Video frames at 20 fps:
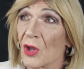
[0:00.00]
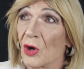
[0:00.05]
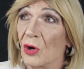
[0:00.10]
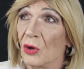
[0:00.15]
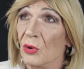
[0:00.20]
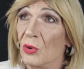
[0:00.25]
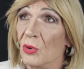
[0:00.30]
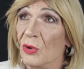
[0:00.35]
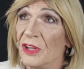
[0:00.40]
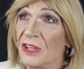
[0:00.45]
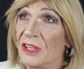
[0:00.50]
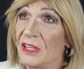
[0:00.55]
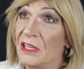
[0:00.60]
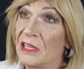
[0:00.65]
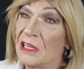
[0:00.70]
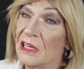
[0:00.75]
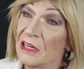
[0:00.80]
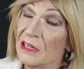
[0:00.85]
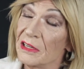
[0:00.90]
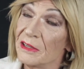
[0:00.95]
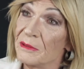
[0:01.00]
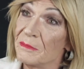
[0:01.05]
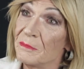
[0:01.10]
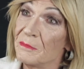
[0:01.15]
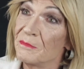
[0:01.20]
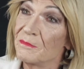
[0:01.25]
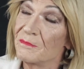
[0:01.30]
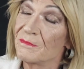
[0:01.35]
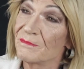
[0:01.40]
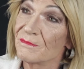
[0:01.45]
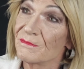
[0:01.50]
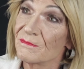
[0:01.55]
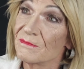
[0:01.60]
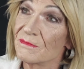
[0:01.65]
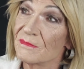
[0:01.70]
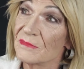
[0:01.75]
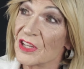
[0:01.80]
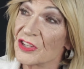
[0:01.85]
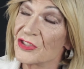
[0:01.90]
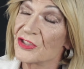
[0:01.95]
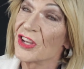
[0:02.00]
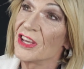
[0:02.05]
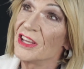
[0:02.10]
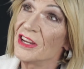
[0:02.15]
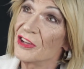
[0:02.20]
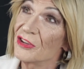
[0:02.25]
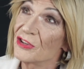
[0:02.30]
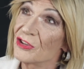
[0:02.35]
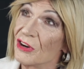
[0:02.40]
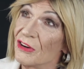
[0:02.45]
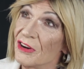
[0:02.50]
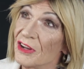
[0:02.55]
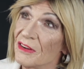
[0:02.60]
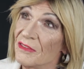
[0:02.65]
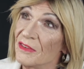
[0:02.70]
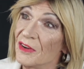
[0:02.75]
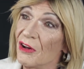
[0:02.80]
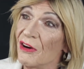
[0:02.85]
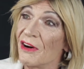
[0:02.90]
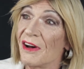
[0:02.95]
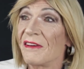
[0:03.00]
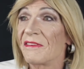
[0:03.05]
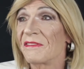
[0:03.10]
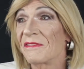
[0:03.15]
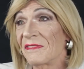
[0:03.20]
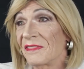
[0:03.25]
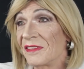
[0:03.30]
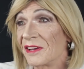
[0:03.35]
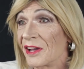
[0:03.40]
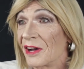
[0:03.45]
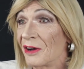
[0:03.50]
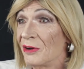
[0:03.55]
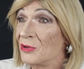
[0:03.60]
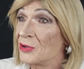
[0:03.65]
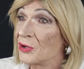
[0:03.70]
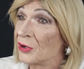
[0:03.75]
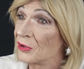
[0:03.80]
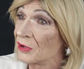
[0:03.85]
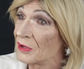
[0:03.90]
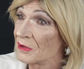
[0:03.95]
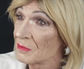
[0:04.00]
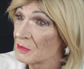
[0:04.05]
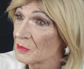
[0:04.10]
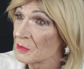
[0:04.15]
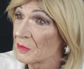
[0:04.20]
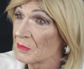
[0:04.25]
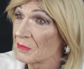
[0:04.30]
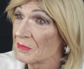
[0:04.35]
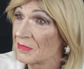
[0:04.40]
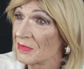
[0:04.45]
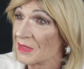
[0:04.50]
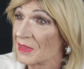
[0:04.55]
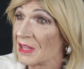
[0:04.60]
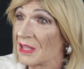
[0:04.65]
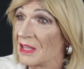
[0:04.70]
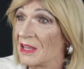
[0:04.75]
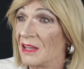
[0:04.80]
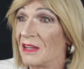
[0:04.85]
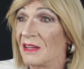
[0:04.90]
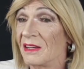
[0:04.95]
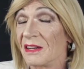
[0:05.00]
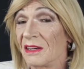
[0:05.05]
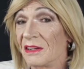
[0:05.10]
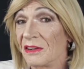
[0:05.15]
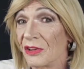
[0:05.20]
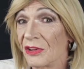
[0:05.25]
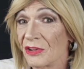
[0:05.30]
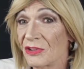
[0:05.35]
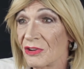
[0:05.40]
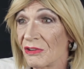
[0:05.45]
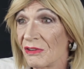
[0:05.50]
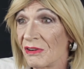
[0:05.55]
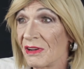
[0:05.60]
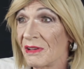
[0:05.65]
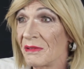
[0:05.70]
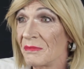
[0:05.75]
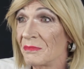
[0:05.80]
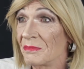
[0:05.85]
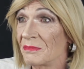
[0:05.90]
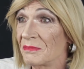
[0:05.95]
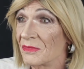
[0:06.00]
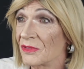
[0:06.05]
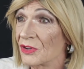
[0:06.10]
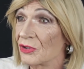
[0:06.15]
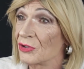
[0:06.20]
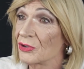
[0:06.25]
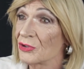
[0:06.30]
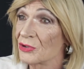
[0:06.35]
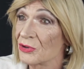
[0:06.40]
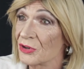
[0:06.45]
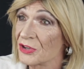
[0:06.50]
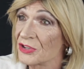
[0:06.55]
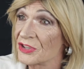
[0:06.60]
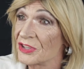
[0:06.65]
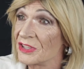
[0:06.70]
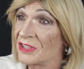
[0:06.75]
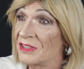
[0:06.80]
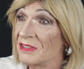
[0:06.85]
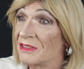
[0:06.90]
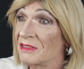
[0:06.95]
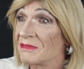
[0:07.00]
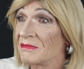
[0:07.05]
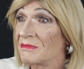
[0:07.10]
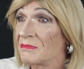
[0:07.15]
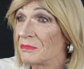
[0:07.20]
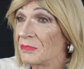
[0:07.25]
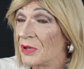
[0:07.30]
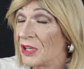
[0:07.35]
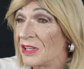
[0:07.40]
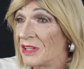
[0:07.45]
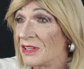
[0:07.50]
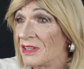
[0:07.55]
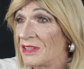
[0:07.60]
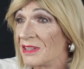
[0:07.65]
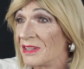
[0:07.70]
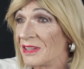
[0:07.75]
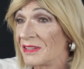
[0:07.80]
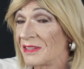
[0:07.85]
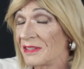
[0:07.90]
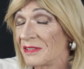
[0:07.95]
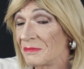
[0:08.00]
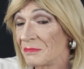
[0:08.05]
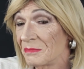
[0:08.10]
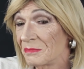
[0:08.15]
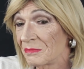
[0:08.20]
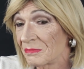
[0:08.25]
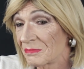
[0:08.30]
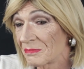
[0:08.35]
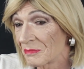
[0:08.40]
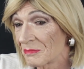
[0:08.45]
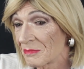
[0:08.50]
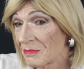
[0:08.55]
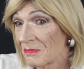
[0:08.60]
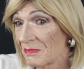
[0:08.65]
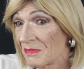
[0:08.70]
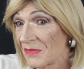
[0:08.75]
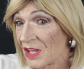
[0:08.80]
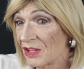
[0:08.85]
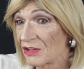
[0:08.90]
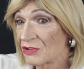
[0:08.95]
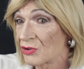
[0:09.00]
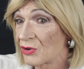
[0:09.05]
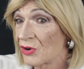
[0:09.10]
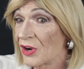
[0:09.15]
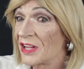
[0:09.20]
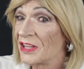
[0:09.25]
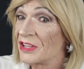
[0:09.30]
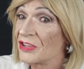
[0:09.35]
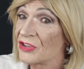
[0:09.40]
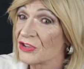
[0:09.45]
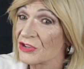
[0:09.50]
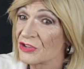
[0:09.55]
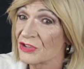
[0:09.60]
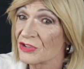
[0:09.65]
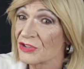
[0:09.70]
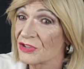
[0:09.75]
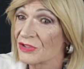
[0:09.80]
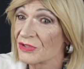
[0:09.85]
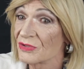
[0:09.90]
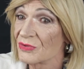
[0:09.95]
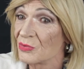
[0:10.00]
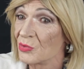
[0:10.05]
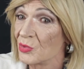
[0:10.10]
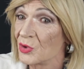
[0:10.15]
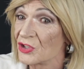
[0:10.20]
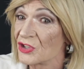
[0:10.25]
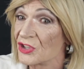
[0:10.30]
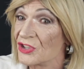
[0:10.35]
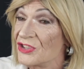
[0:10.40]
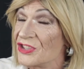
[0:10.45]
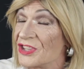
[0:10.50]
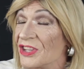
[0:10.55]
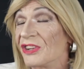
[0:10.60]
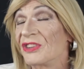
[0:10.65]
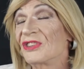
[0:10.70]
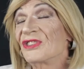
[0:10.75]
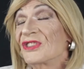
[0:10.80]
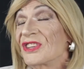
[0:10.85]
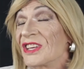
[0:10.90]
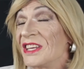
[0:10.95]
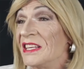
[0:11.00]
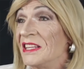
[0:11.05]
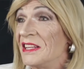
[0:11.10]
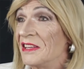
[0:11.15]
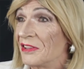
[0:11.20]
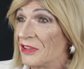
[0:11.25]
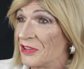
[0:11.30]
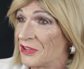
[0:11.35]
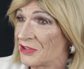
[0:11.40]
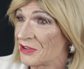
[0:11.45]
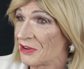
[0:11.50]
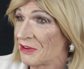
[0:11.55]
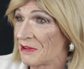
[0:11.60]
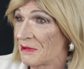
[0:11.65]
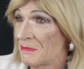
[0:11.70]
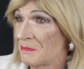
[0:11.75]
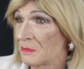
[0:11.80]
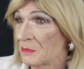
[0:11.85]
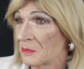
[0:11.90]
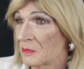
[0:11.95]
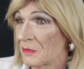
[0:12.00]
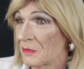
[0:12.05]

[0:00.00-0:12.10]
all the seedier side of life that goes on. And at the time, cross-dressing, being trans, was considered seedy at the time.